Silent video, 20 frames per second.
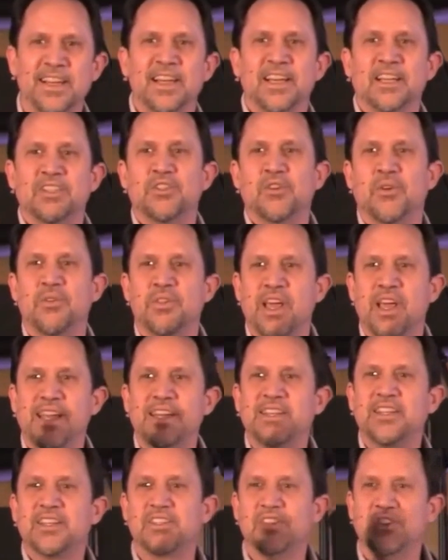And so they
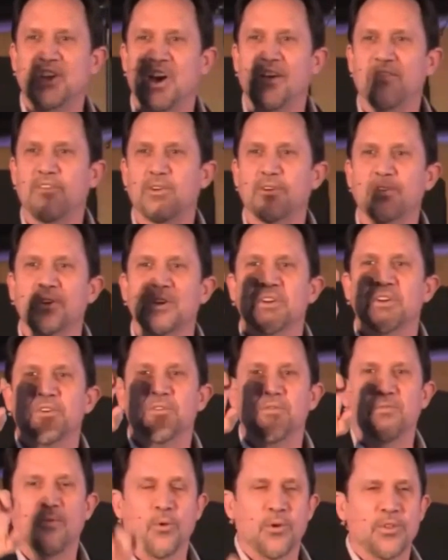discovered
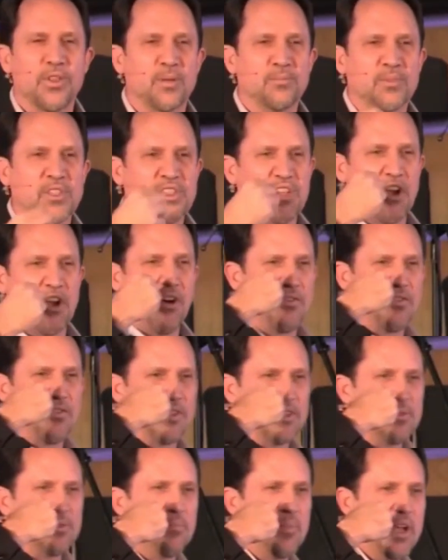for themselves
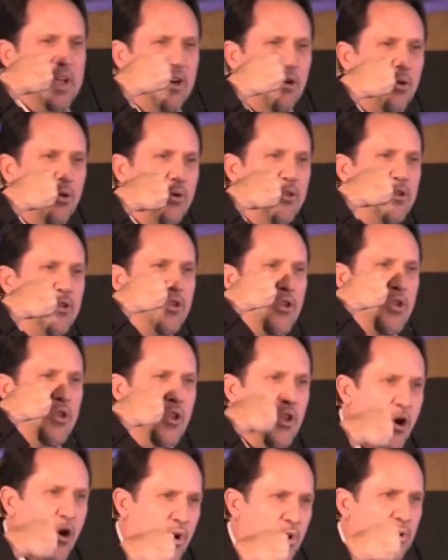this big old
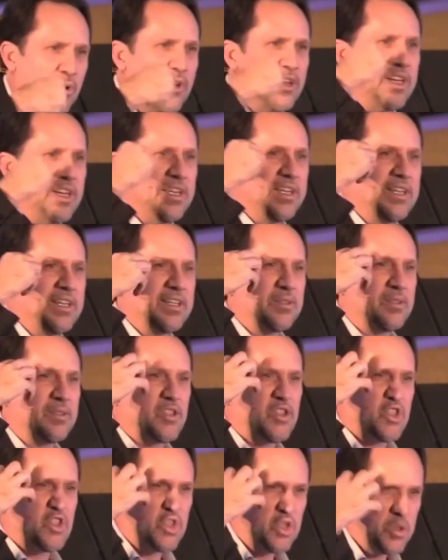gnarly
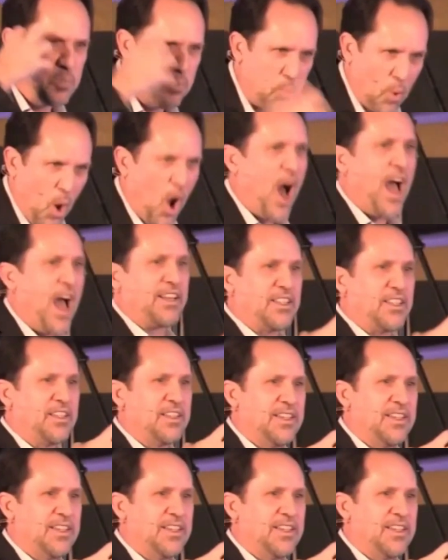spot,